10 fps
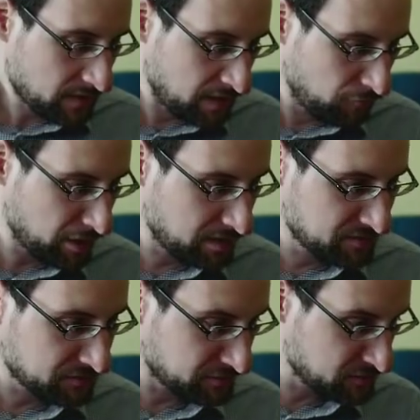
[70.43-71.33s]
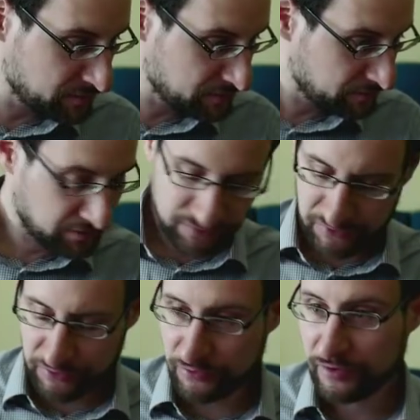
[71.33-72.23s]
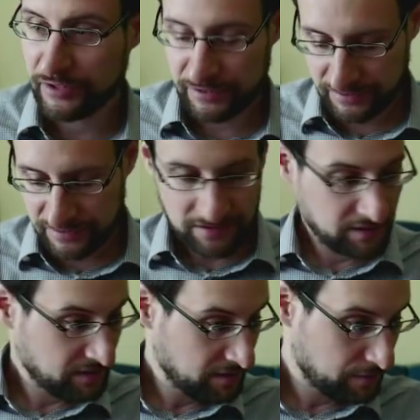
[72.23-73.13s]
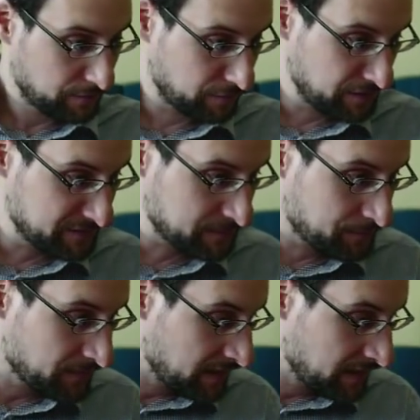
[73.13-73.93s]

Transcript: And welcome in the audience, by the way, to Tuxutku and friends,